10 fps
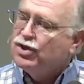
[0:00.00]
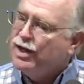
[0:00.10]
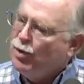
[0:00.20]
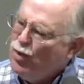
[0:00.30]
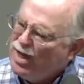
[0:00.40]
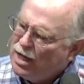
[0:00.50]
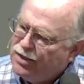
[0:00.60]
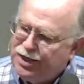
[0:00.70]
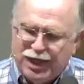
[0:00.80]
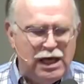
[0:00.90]
so that we
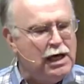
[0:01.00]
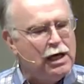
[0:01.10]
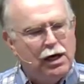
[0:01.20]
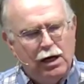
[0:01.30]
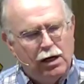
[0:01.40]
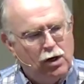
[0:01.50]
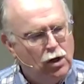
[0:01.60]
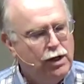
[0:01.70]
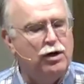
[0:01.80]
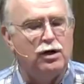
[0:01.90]
can think
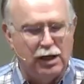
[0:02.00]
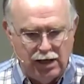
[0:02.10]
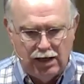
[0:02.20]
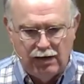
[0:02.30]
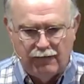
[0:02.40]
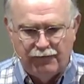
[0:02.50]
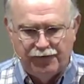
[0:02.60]
clearly.